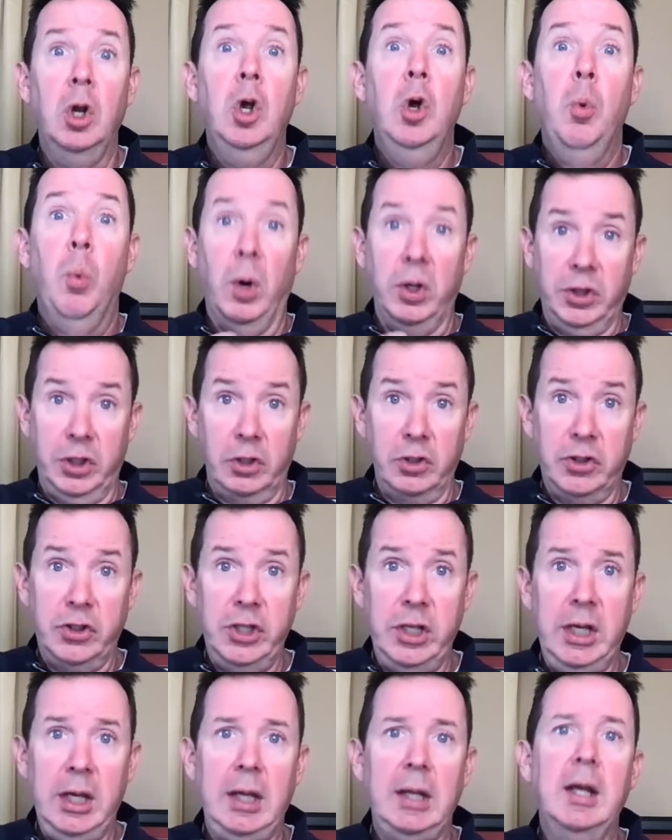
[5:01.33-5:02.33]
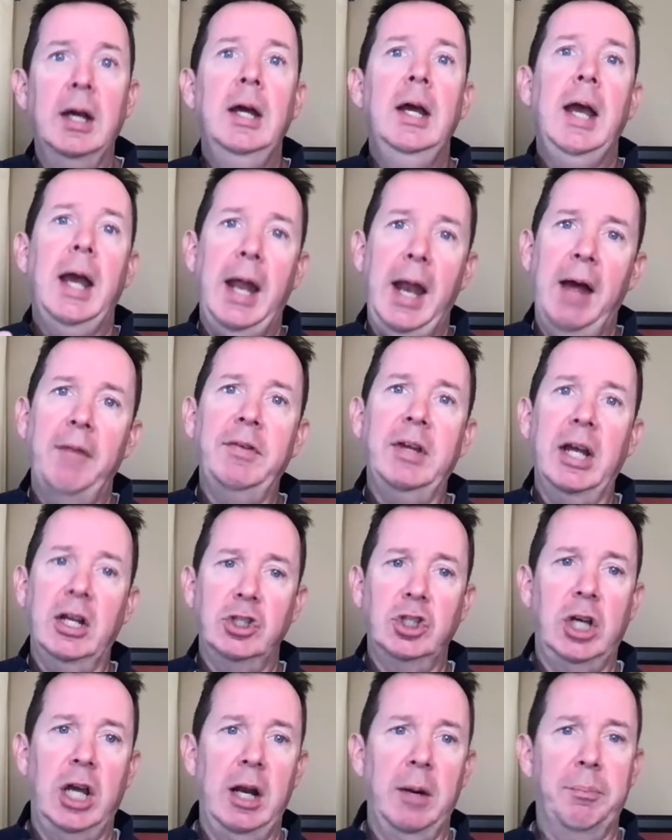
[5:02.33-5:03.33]
what they're seeing and have the
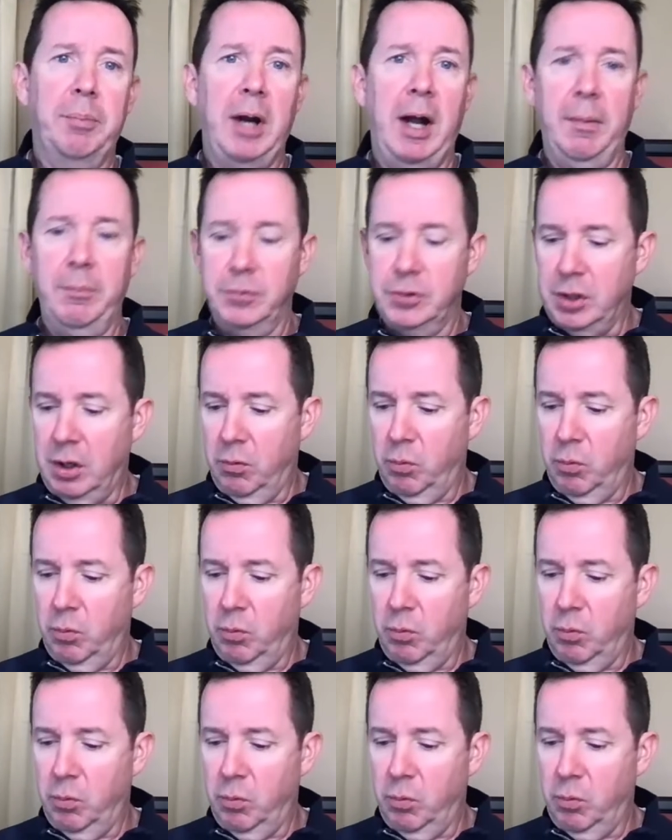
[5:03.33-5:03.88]
educator problem solve